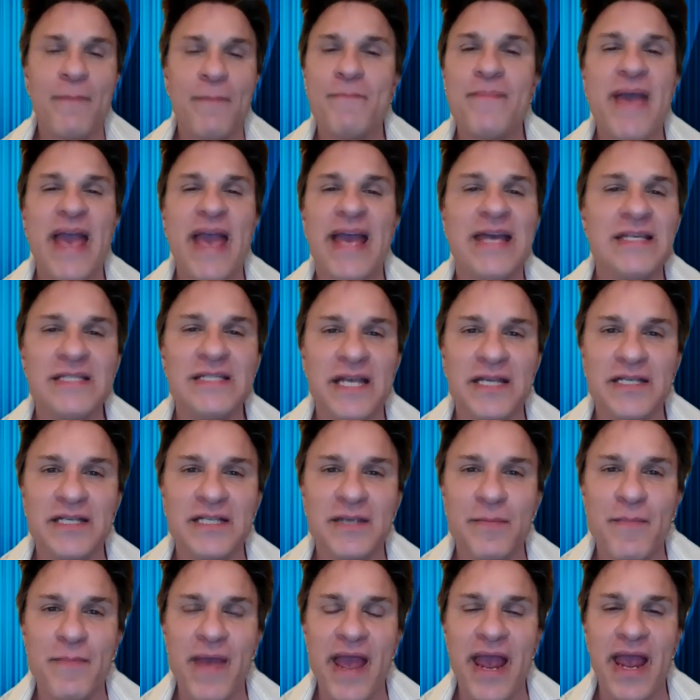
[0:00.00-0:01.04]
amazing
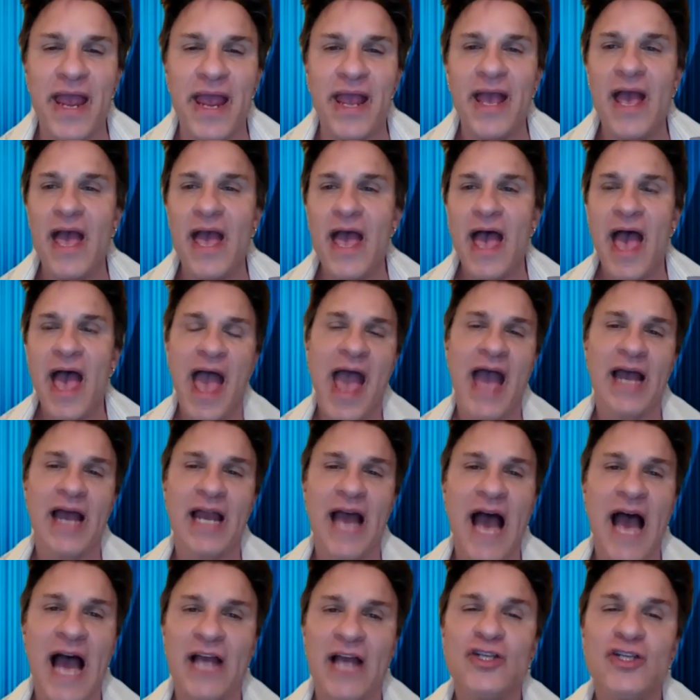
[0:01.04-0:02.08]
to me and
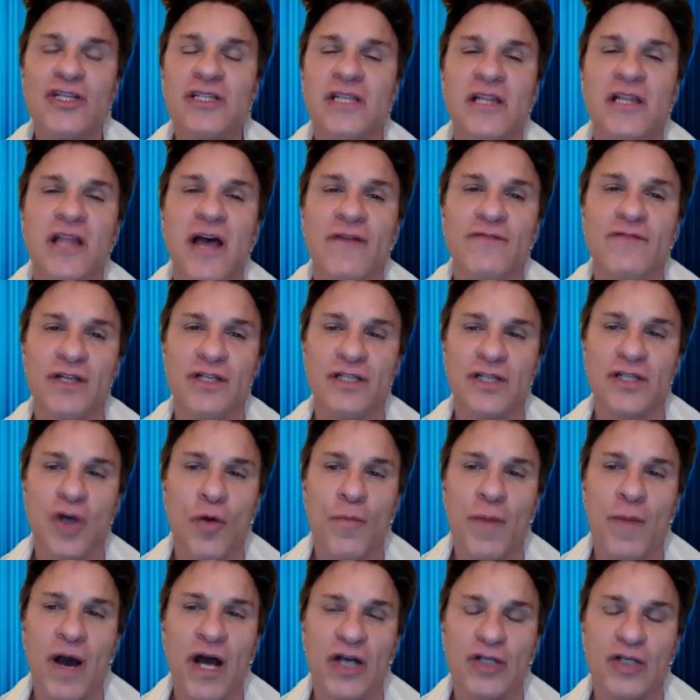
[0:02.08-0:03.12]
i just loved it so
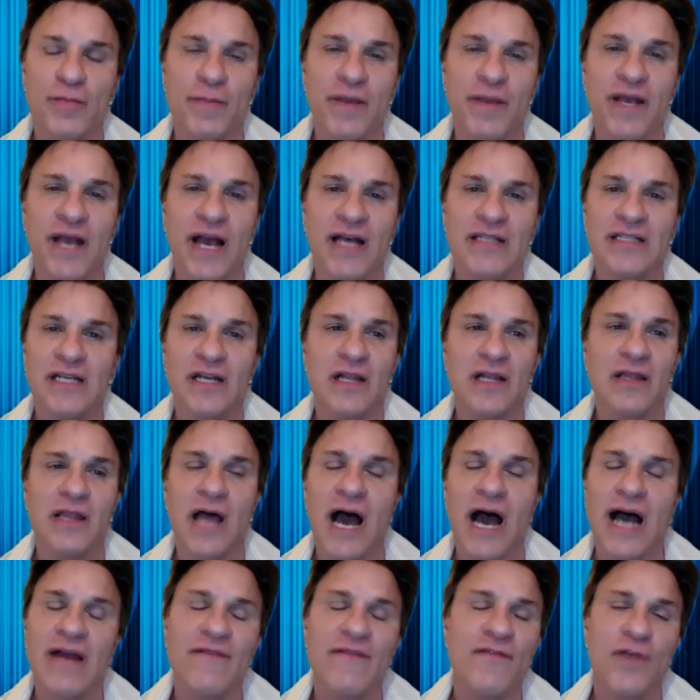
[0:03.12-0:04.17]
much because in a
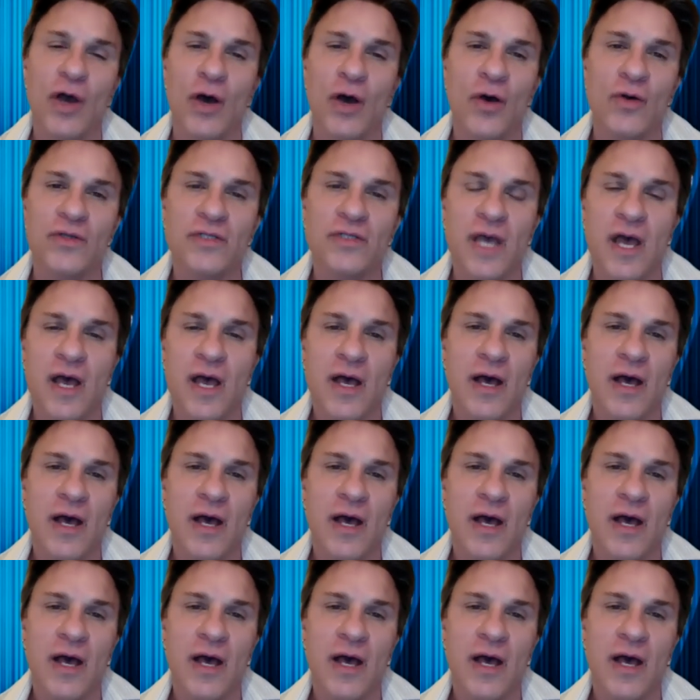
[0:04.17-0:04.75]
lot of those